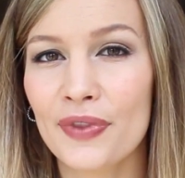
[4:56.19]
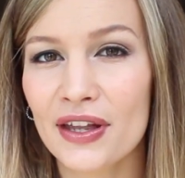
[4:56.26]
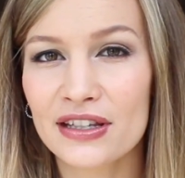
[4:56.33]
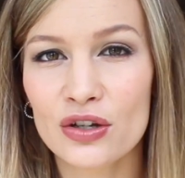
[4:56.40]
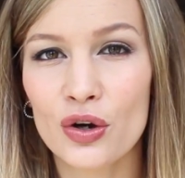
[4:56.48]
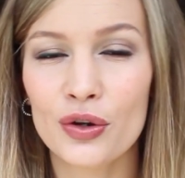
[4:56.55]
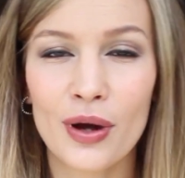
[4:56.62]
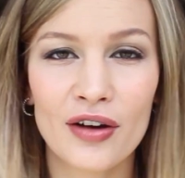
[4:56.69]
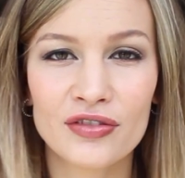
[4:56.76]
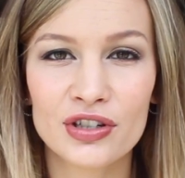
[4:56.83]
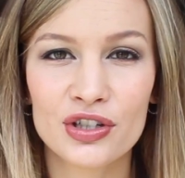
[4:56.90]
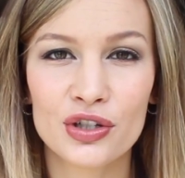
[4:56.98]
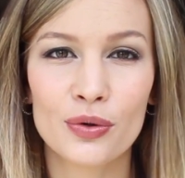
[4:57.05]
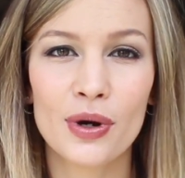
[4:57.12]
That's all you have
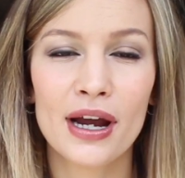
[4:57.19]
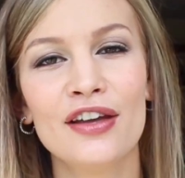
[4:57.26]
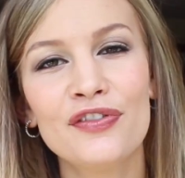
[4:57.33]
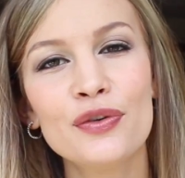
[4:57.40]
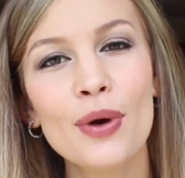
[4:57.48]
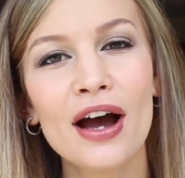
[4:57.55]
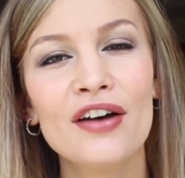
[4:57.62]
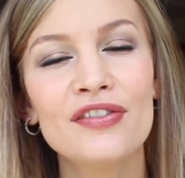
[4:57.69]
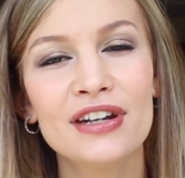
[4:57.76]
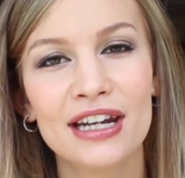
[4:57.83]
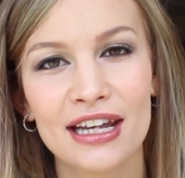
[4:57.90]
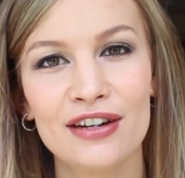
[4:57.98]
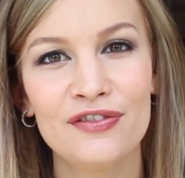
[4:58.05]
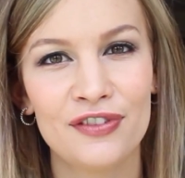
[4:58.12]
to do. If you have
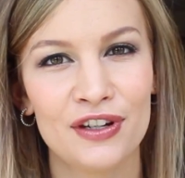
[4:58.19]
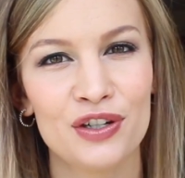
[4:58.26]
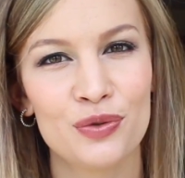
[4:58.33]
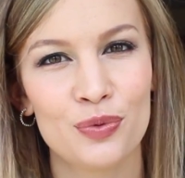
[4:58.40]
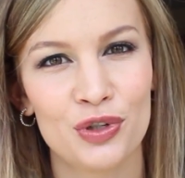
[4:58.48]
an infant,